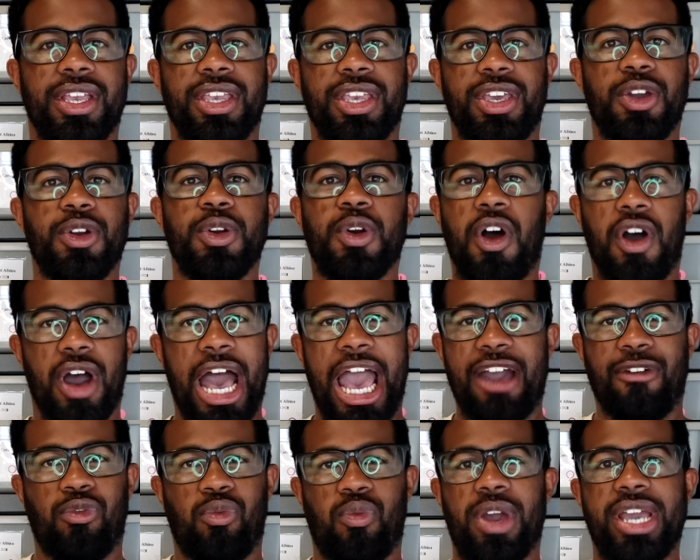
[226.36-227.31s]
you
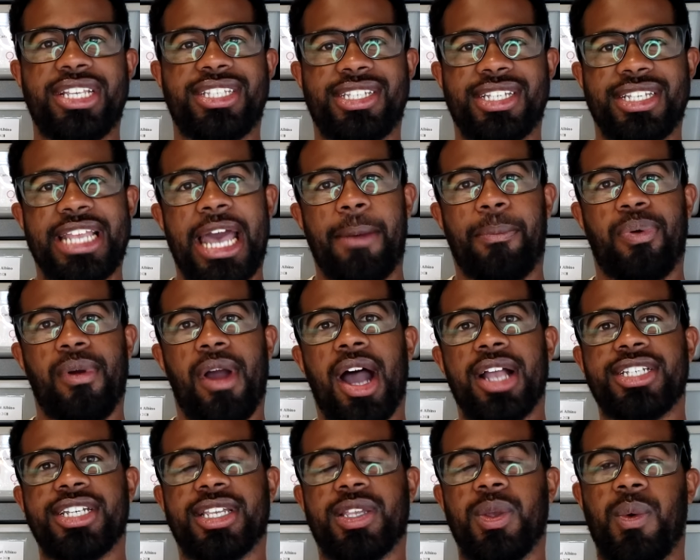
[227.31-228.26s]
have wasted that
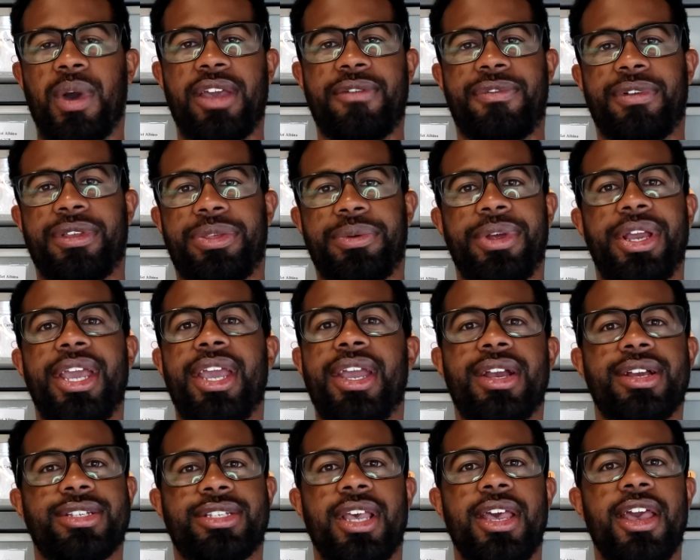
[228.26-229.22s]
project away for 3
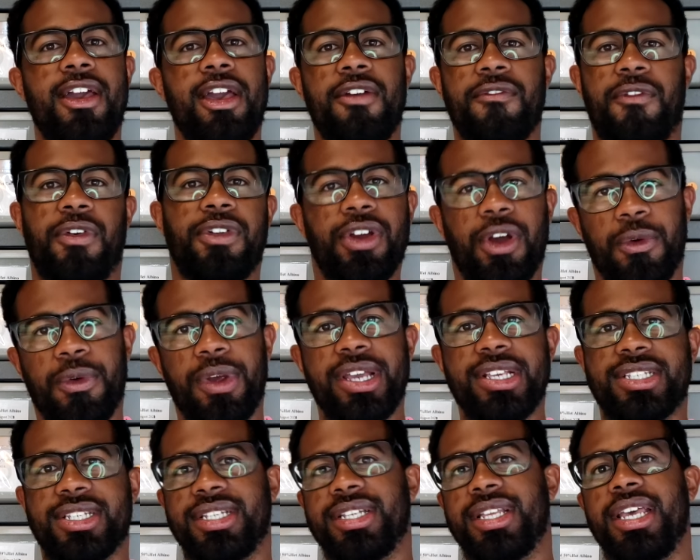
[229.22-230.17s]
years for no
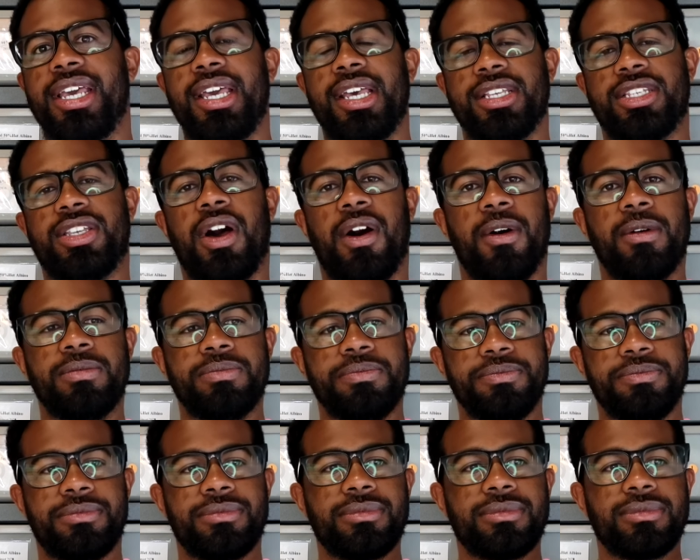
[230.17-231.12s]
reason. So
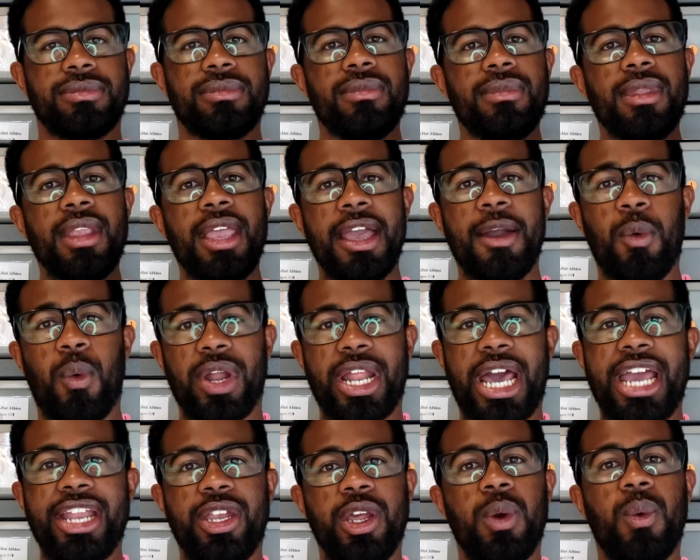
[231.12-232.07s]
what
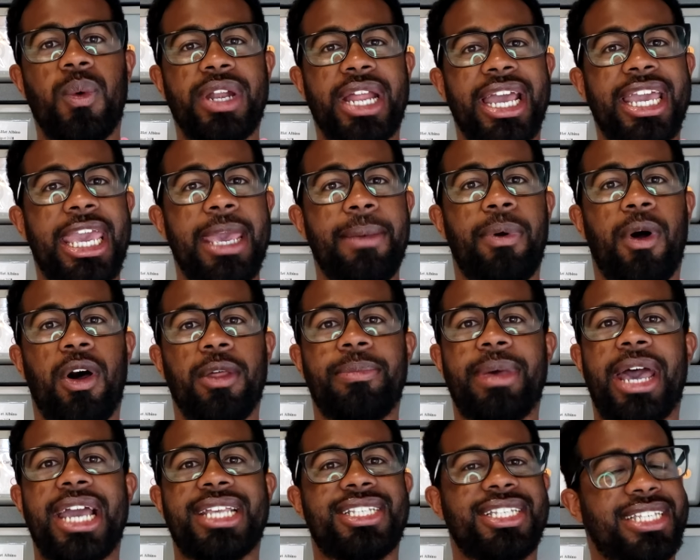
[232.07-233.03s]
I do when I keep
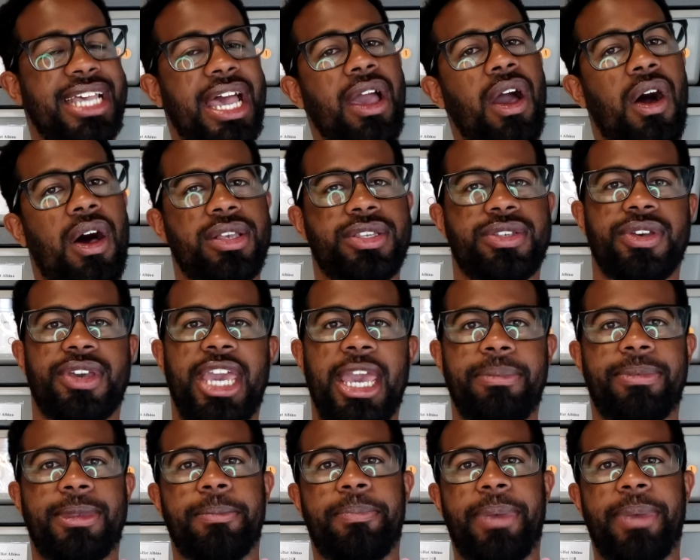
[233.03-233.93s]
holdbacks is I also keep the